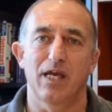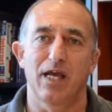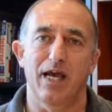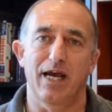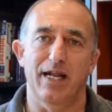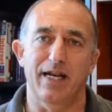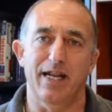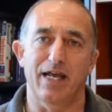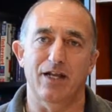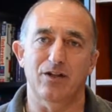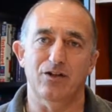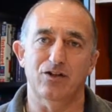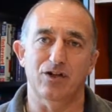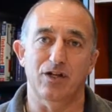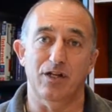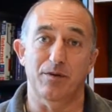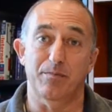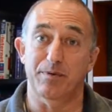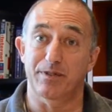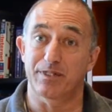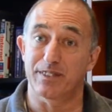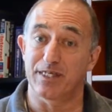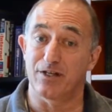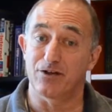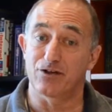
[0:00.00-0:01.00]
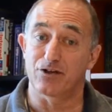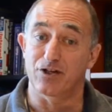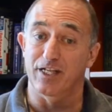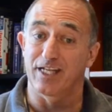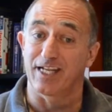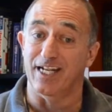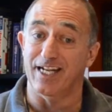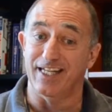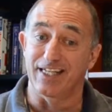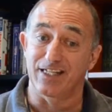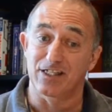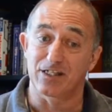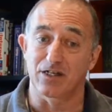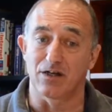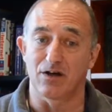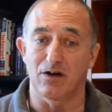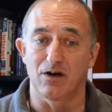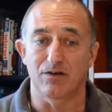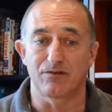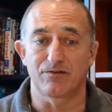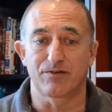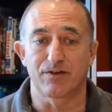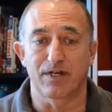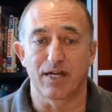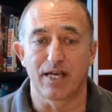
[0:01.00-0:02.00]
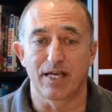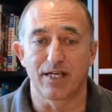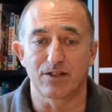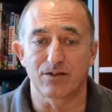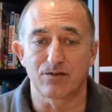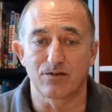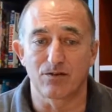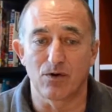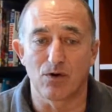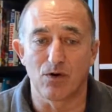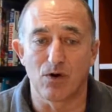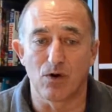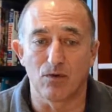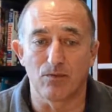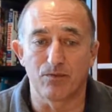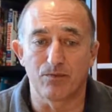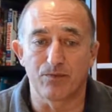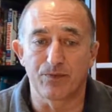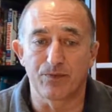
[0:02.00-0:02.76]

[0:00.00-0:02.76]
and actually potentially getting tired for later on.